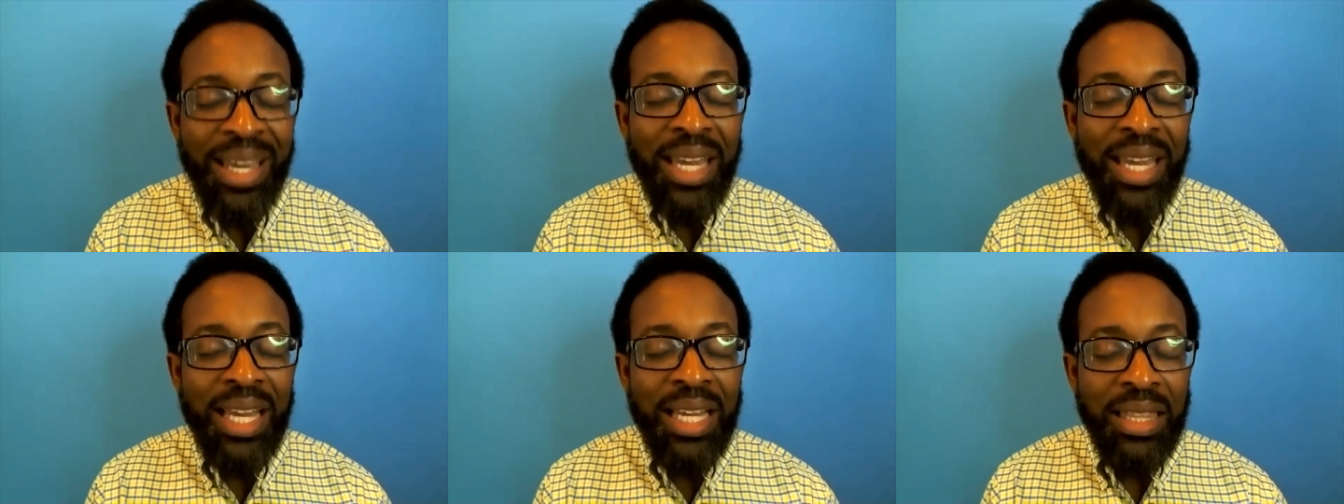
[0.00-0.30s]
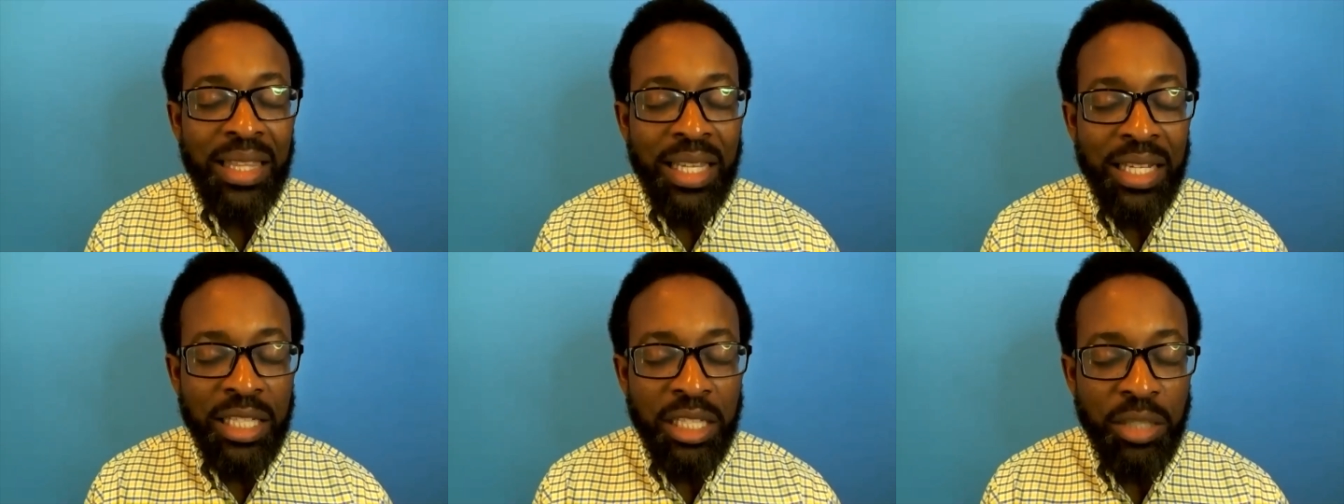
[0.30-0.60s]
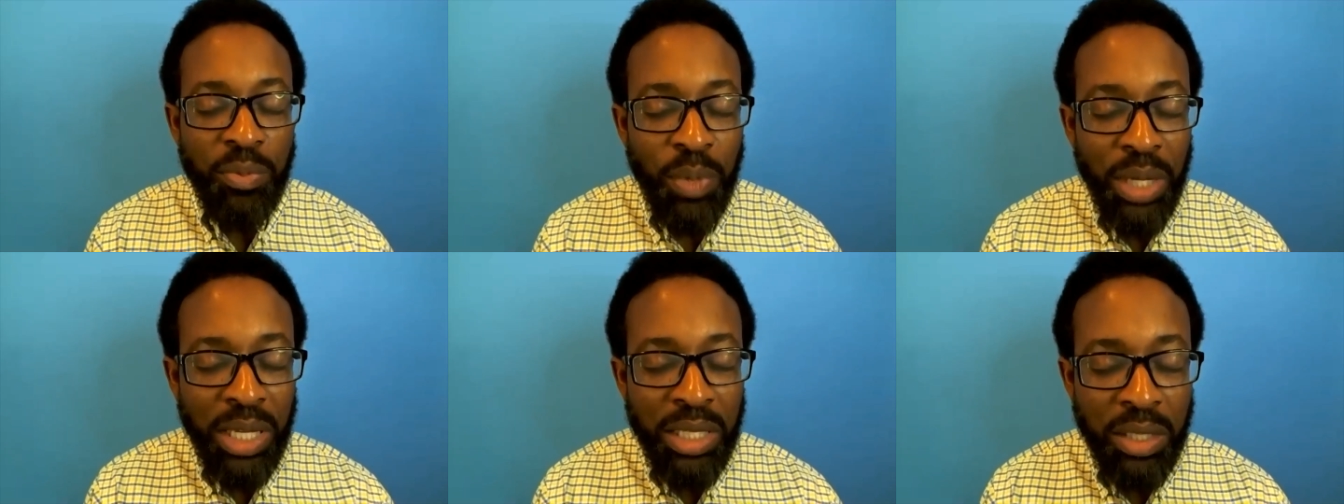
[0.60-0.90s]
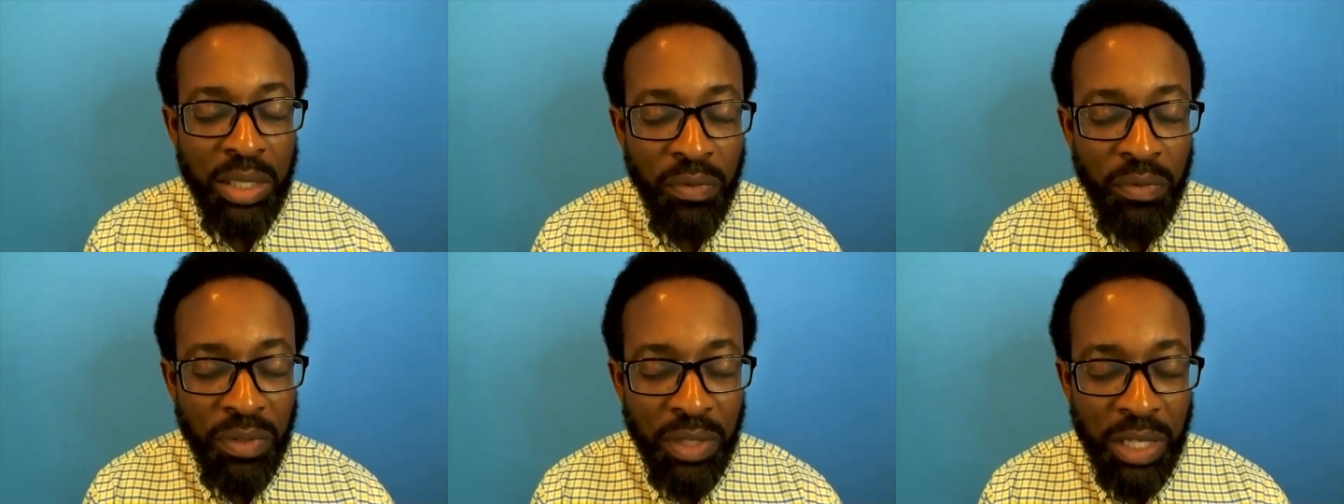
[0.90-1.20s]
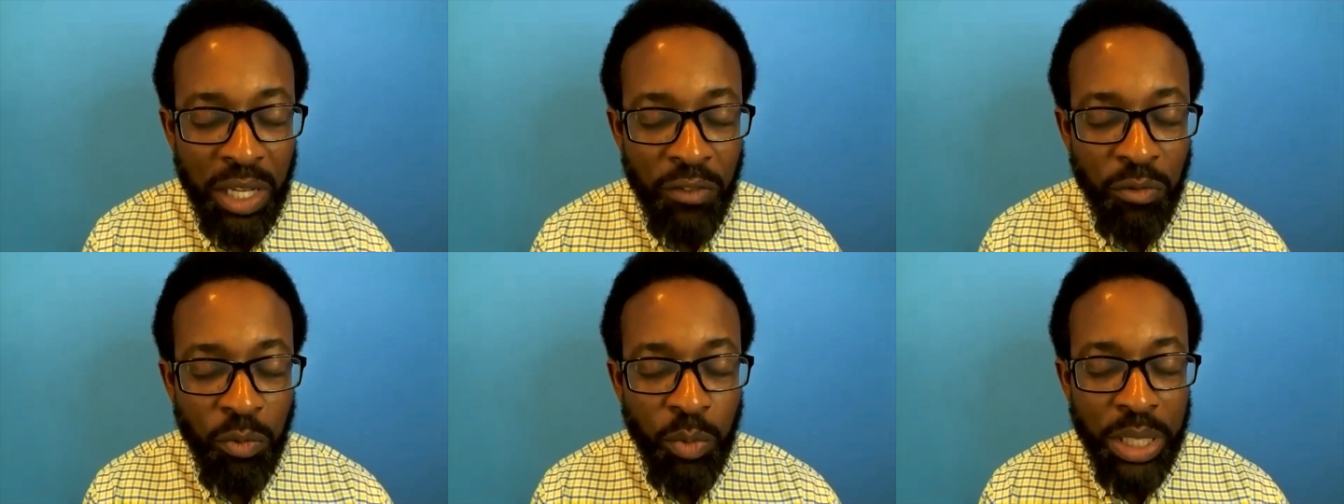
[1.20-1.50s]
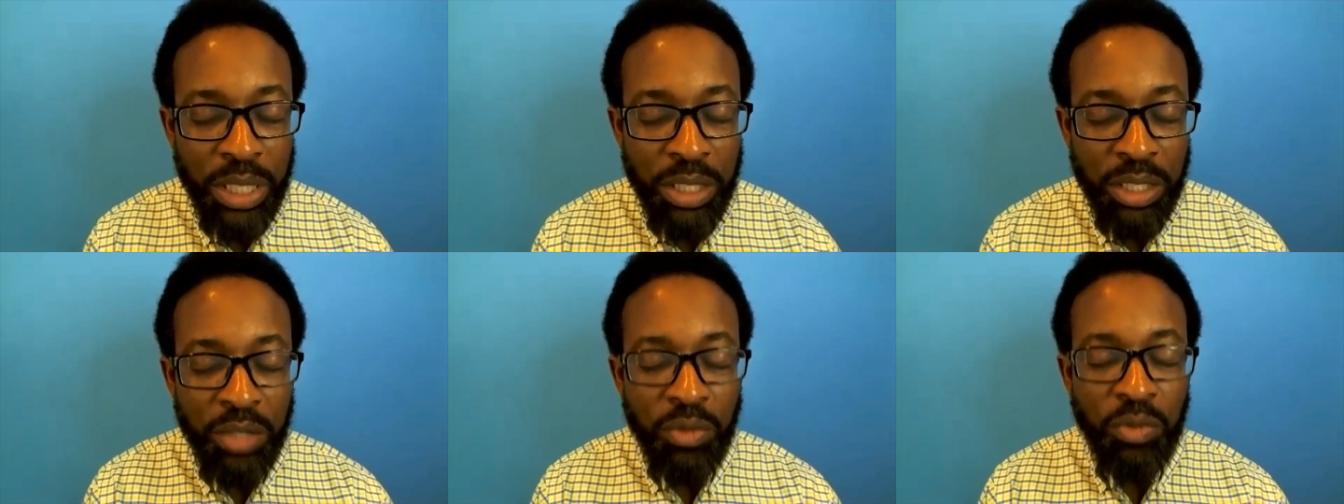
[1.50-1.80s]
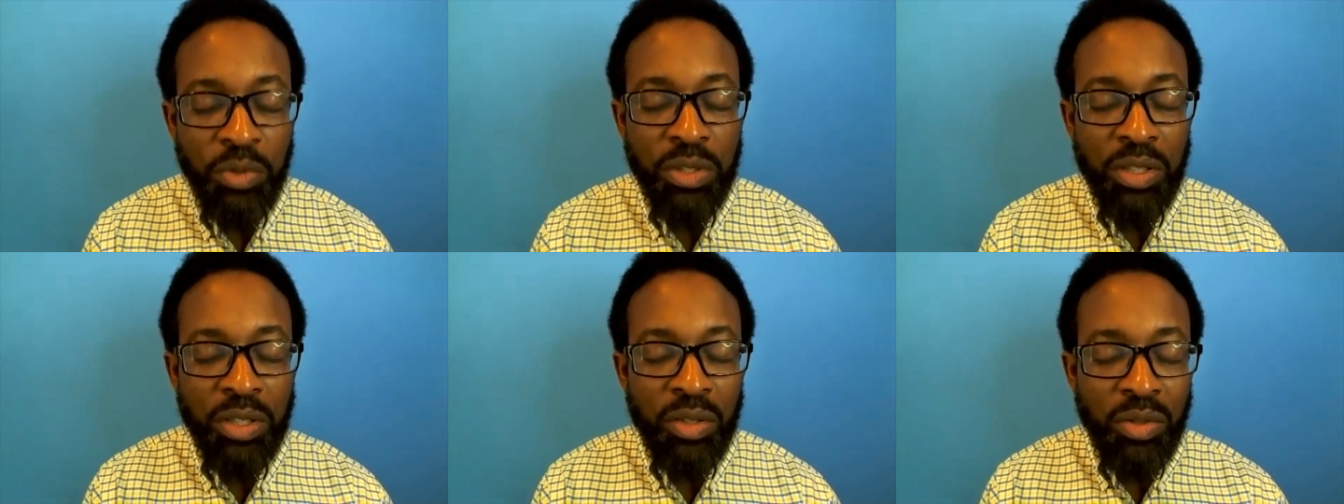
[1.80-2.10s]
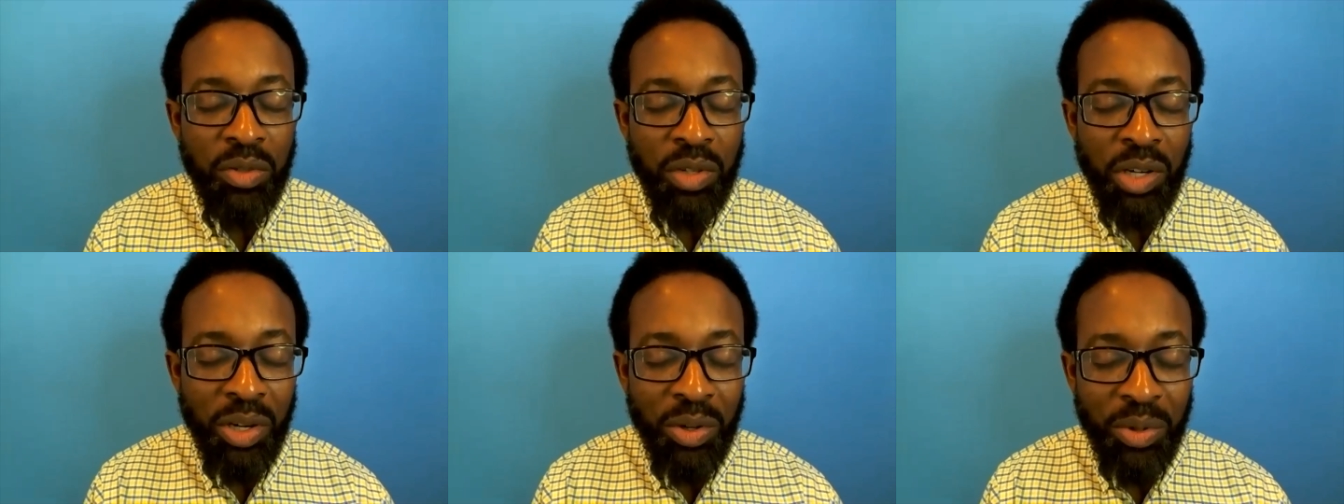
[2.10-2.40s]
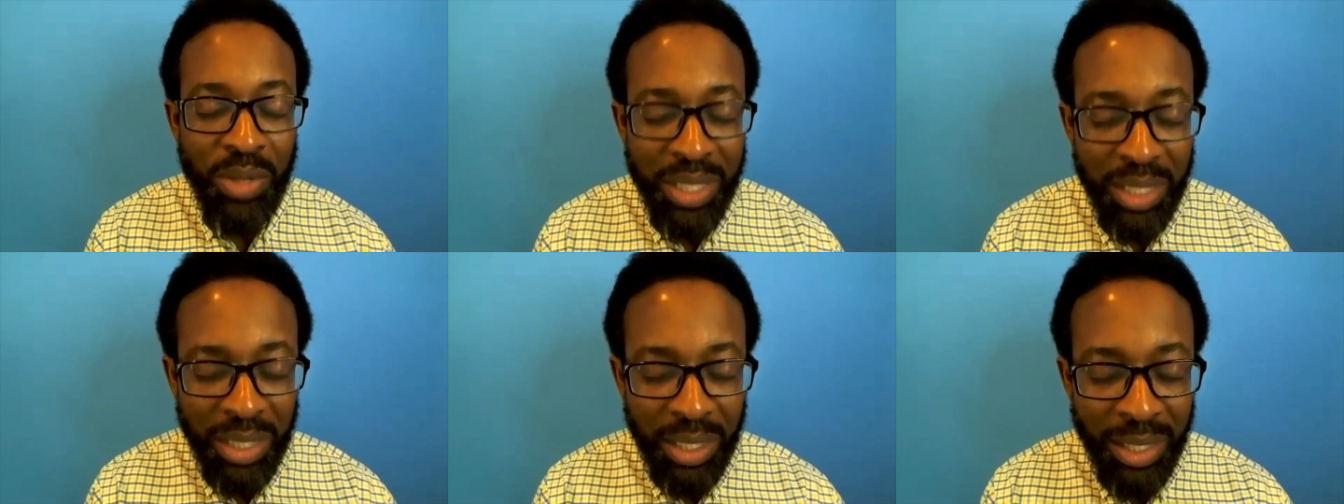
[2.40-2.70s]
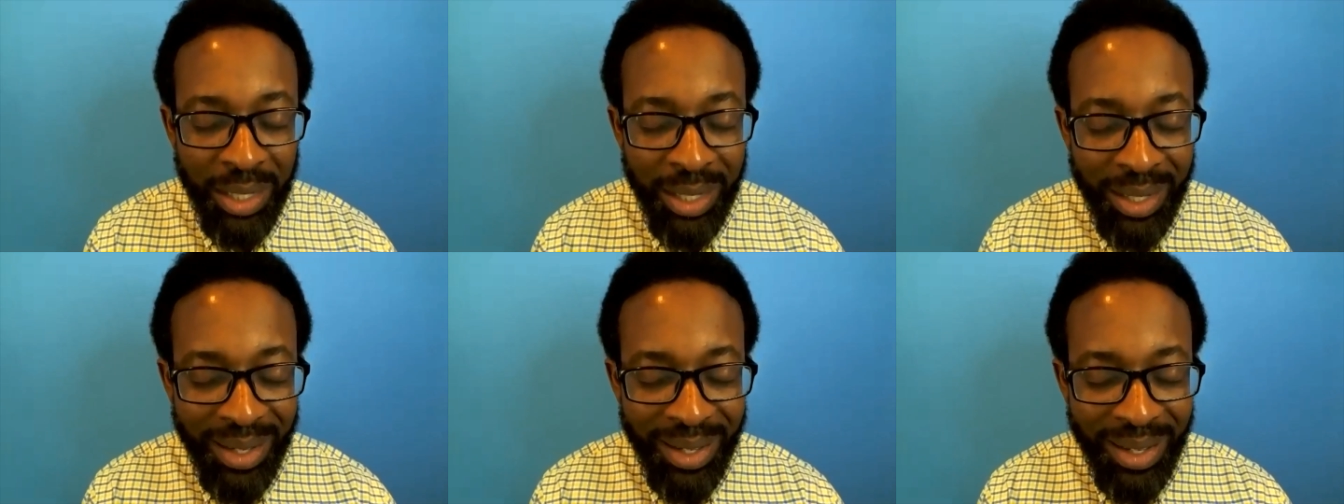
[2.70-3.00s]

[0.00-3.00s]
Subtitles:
in that space of love, we do so knowing